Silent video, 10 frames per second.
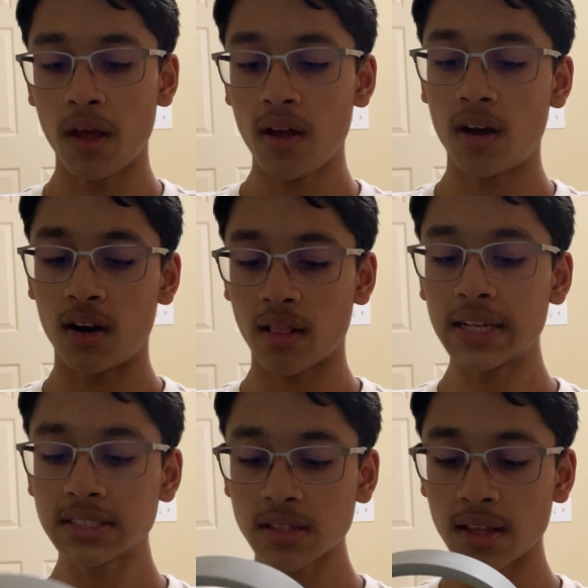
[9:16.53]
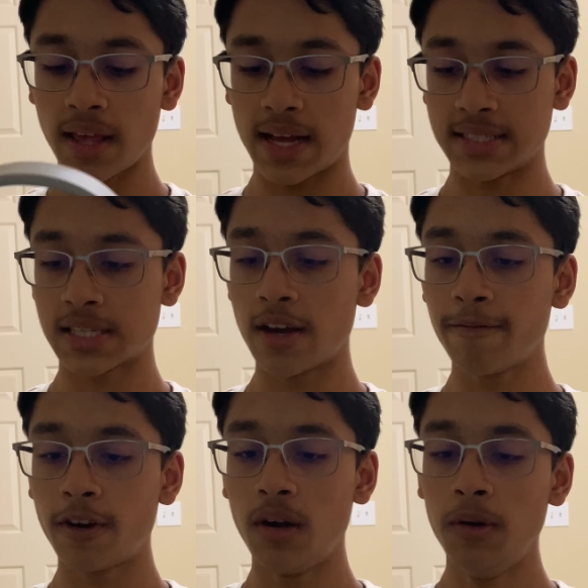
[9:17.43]
Lastly, as
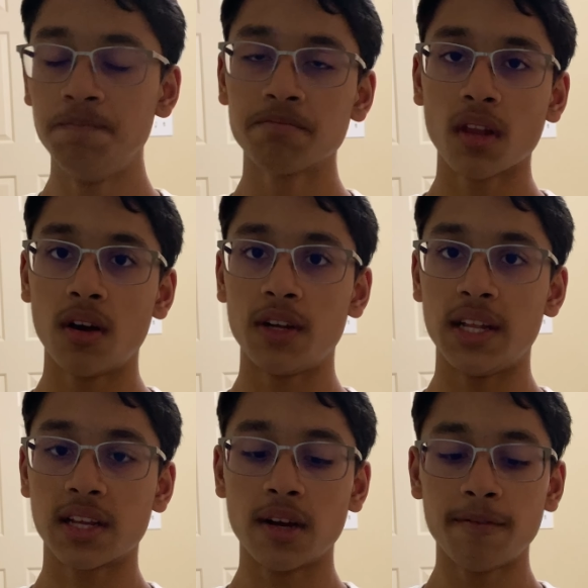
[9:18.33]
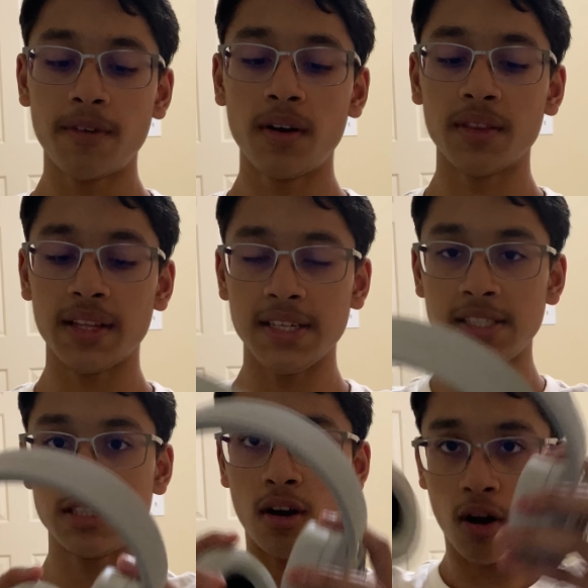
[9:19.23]
comfort, in comfort,
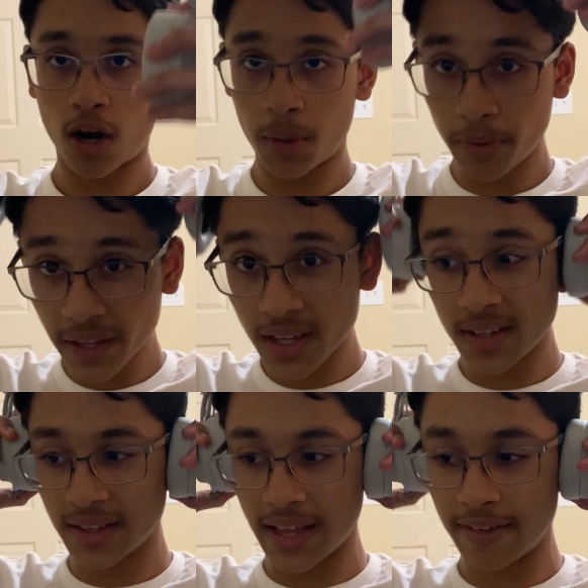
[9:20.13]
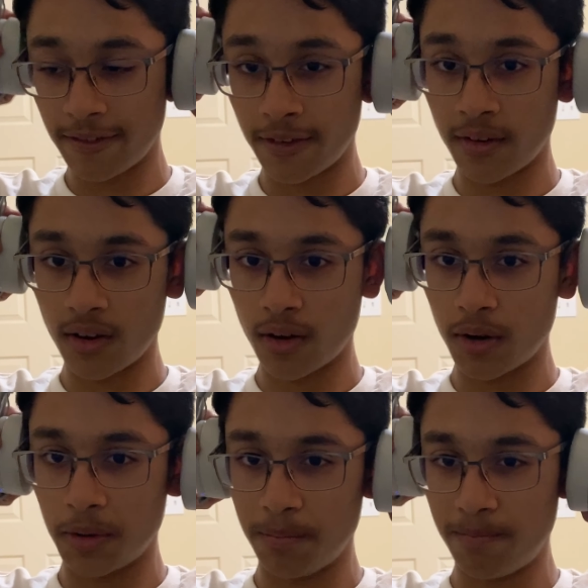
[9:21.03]
these are pretty good. They have
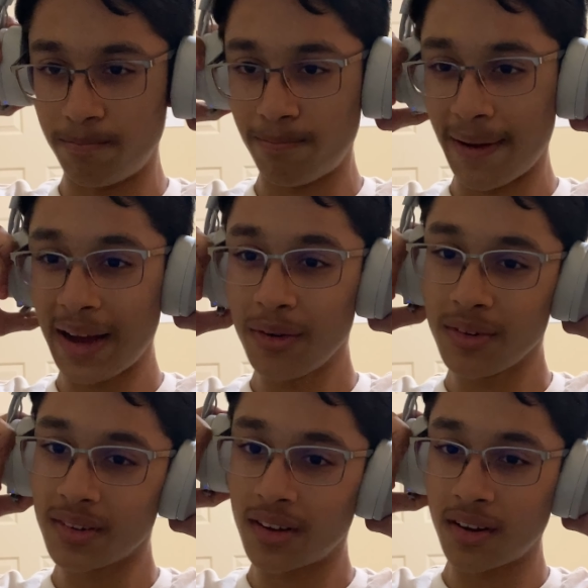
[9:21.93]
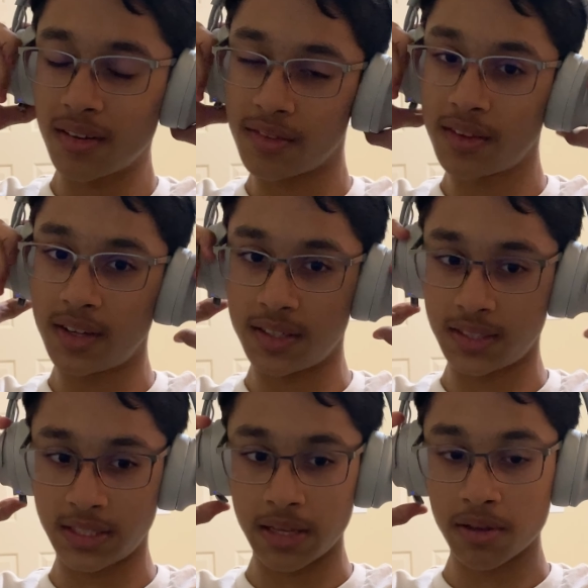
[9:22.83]
about the
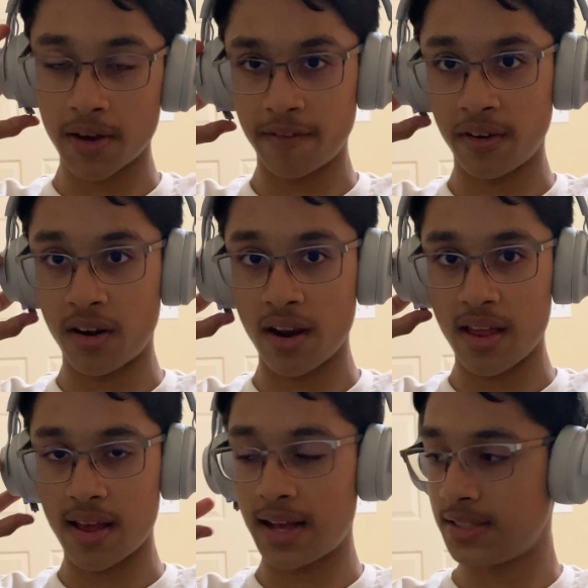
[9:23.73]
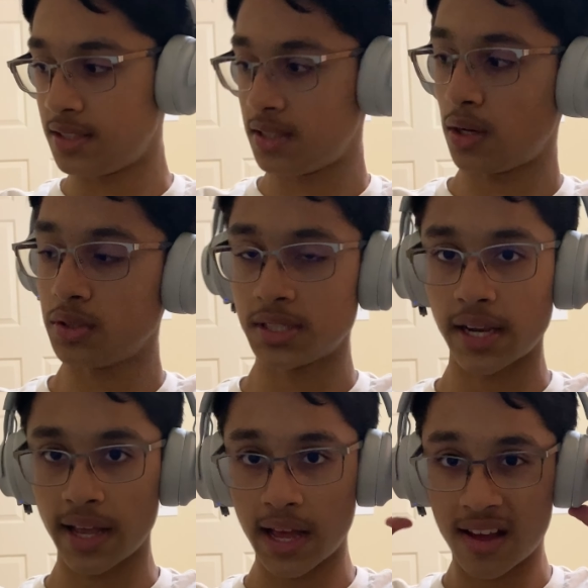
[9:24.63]
same comfort as those that
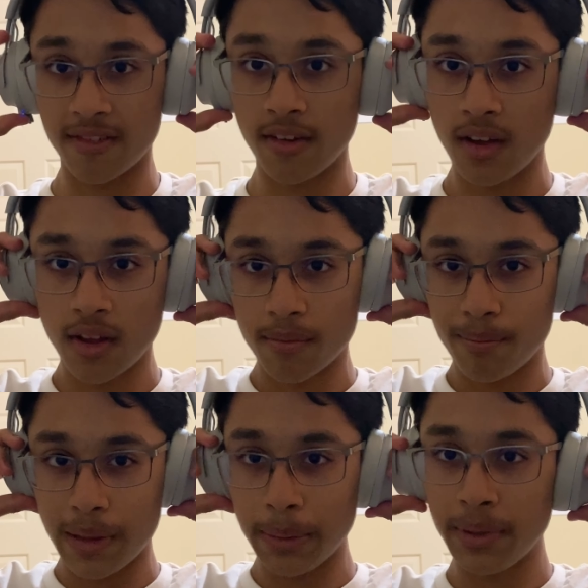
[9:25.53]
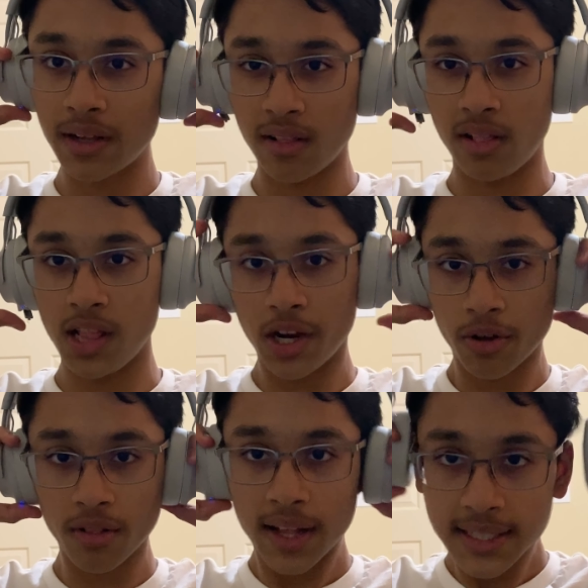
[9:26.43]
I have, maybe a little
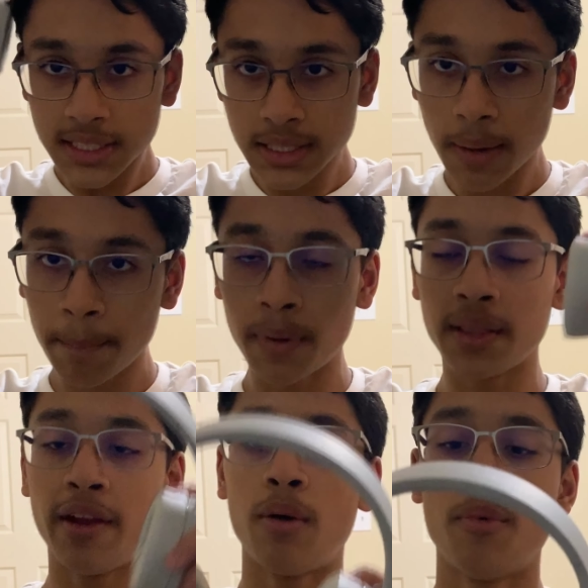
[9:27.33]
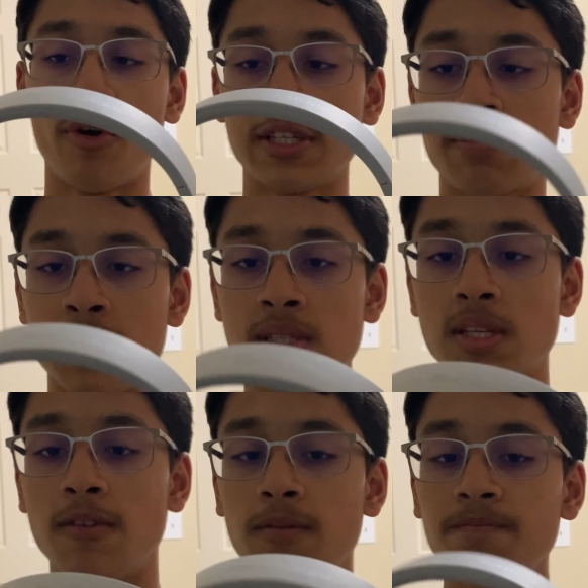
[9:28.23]
less, but they are more expensive.